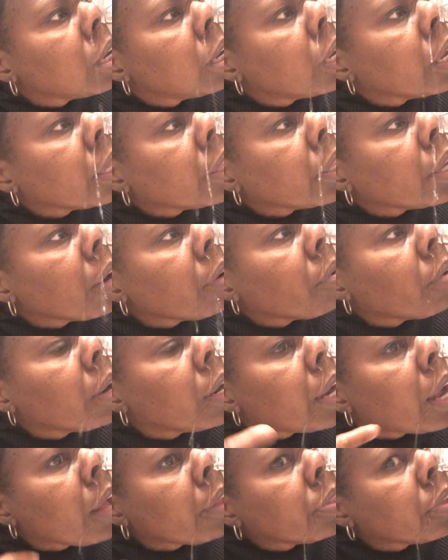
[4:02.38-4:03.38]
Let that
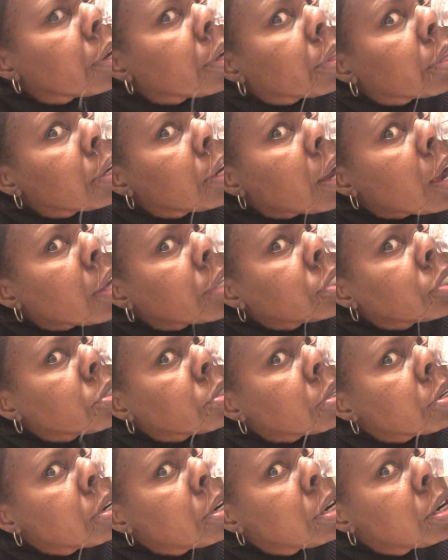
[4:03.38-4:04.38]
run out the other
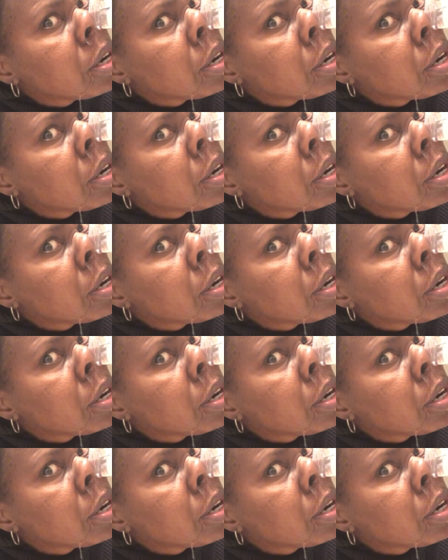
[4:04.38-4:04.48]
nostril.